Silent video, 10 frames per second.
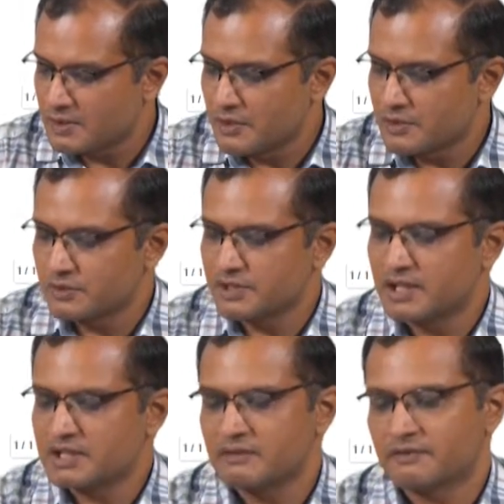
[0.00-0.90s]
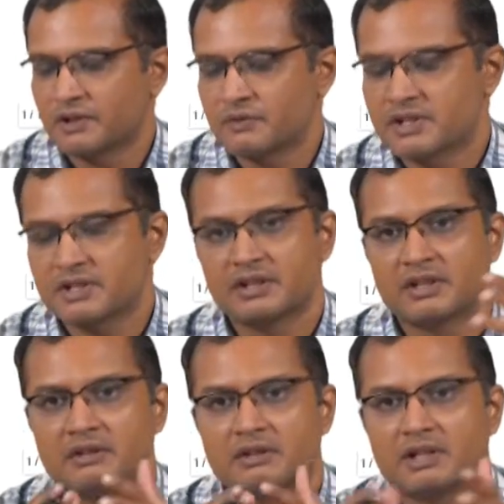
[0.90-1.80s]
So, there is a fluctuation
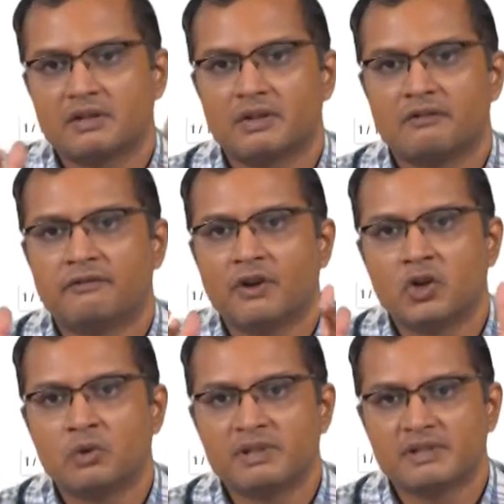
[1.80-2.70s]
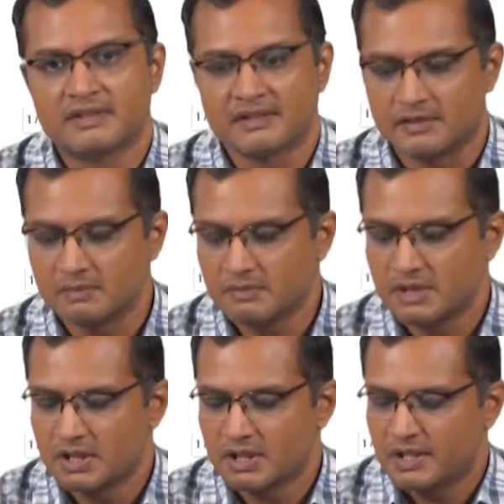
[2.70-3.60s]
of volume in the system,
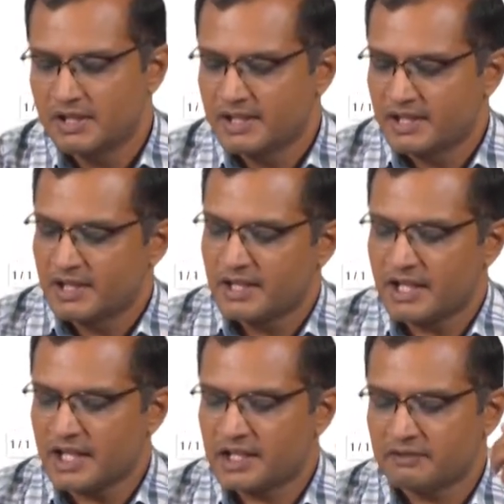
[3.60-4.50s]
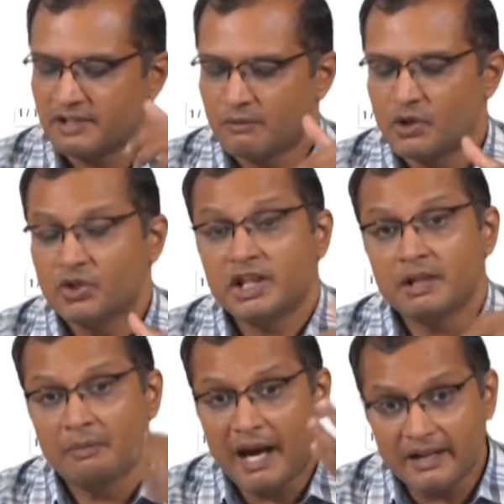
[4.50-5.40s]
and if I want to keep
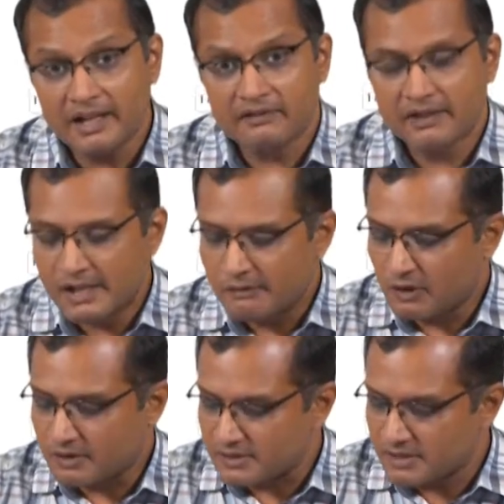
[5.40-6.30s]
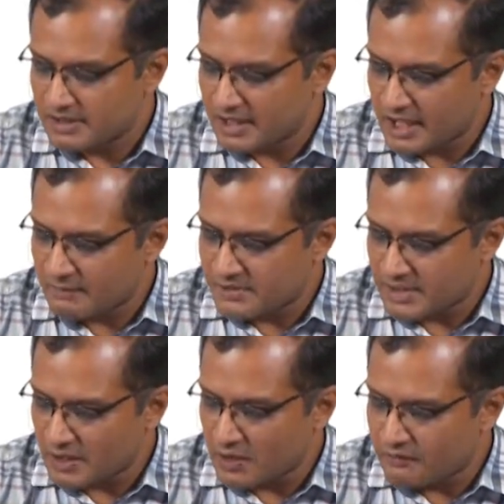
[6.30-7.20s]
magnetic field constant, then I must
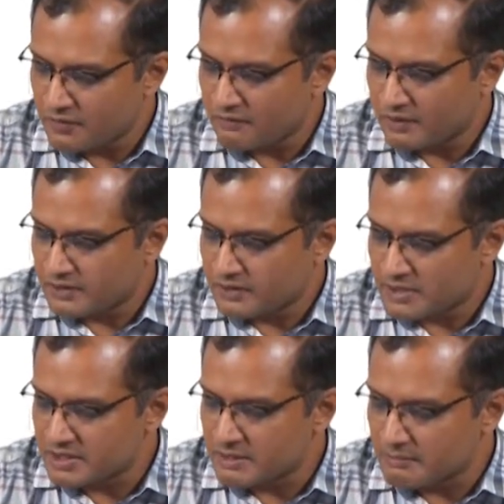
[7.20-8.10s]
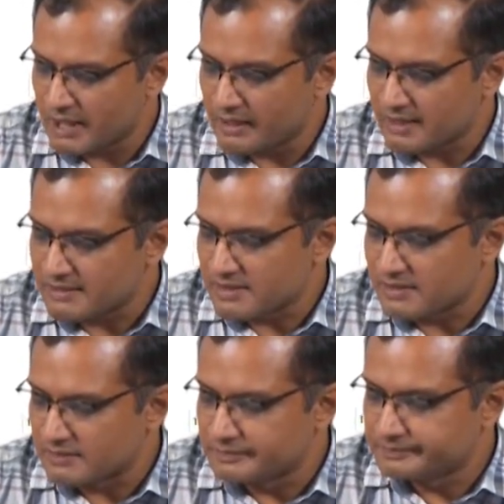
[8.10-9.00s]
allow for fluctuation in
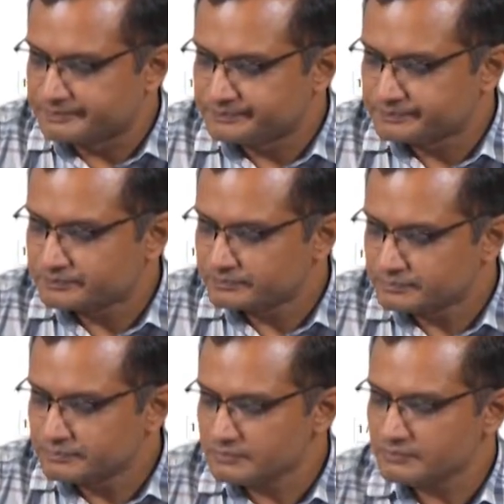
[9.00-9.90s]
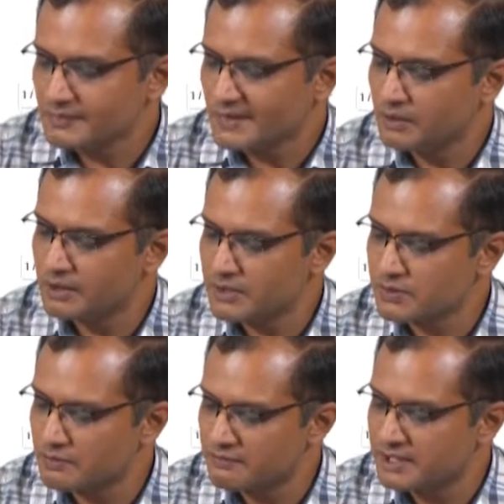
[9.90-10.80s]
magnetization. Okay.
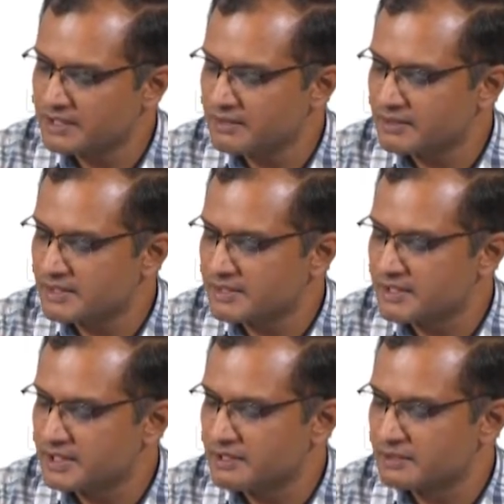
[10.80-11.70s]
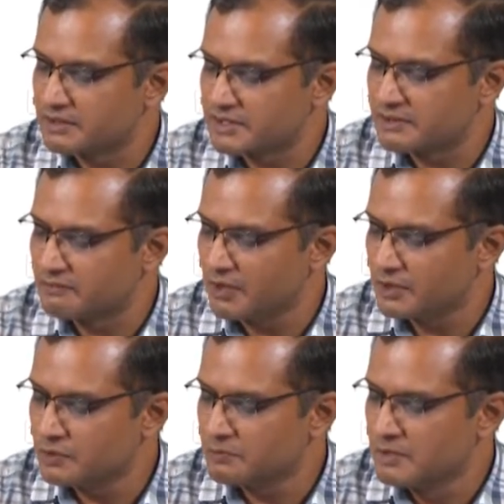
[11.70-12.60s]
So, V here is the
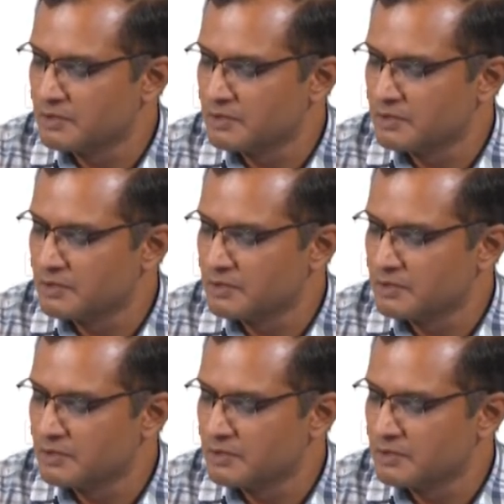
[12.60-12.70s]
volume